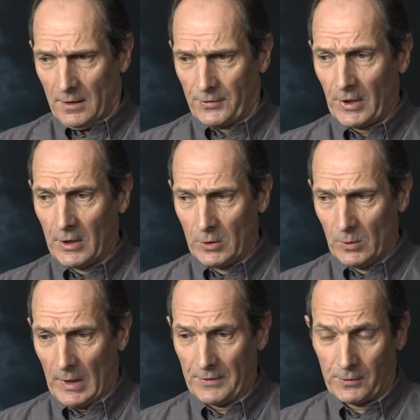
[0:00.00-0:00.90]

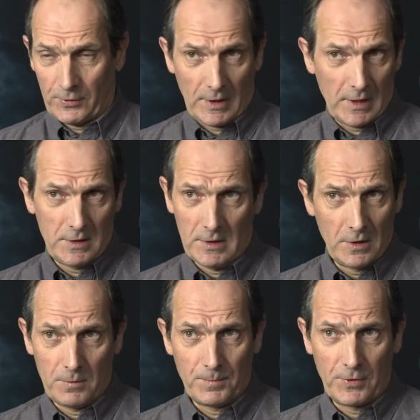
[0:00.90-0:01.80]
So, as you say, you
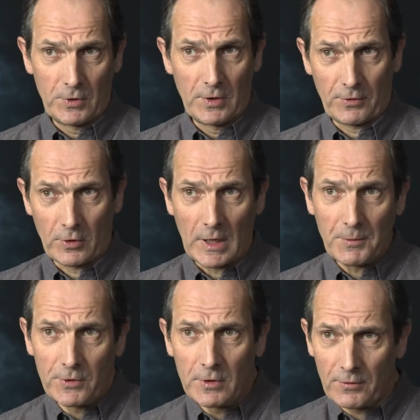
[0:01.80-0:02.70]
know, studios have gone up,
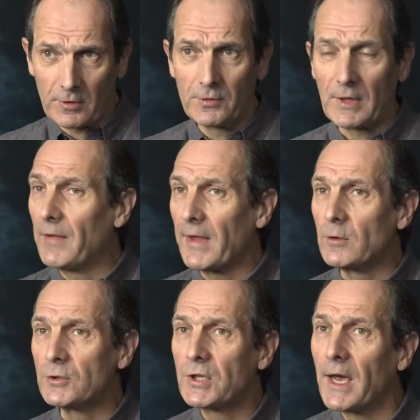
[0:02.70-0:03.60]
studios have gone down, they
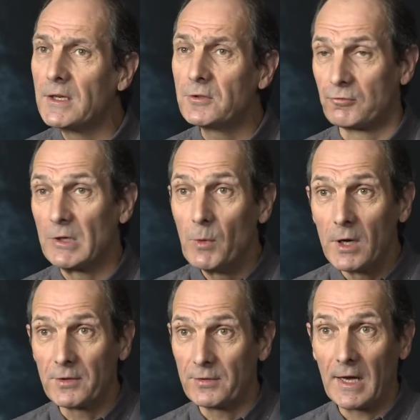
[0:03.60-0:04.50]
all change.
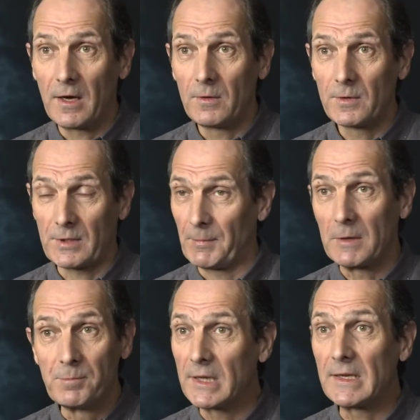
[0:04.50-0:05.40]
DreamWorks is now something
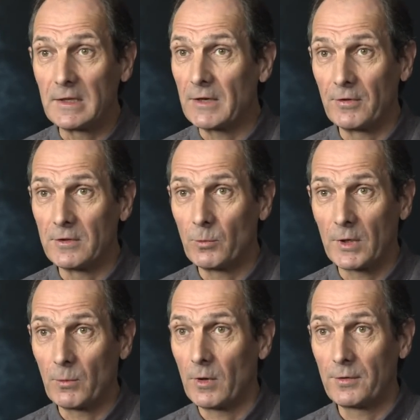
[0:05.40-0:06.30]
completely different to what
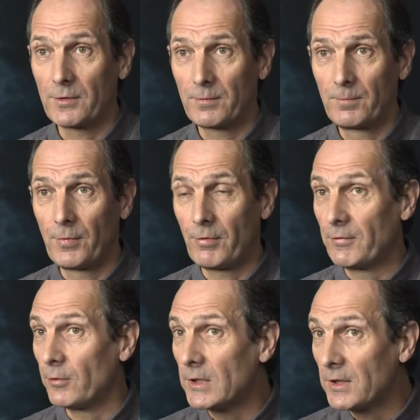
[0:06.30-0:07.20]
it was 3 or
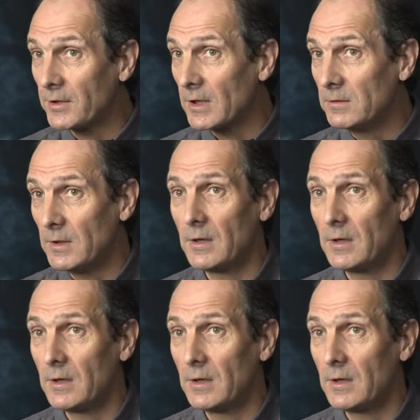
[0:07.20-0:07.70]
4 years ago.